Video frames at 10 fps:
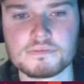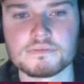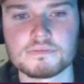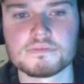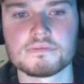
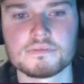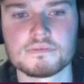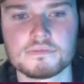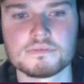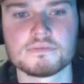
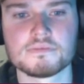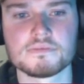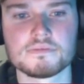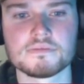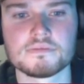
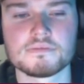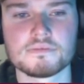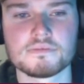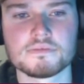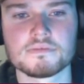
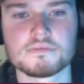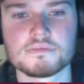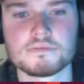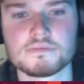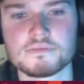
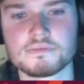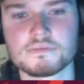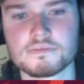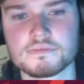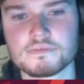
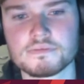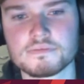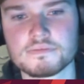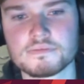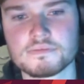
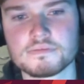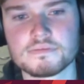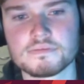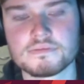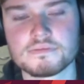
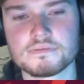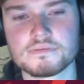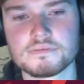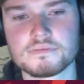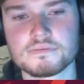
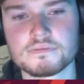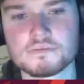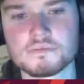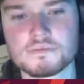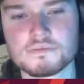
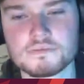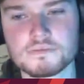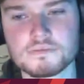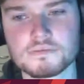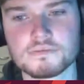[no speech]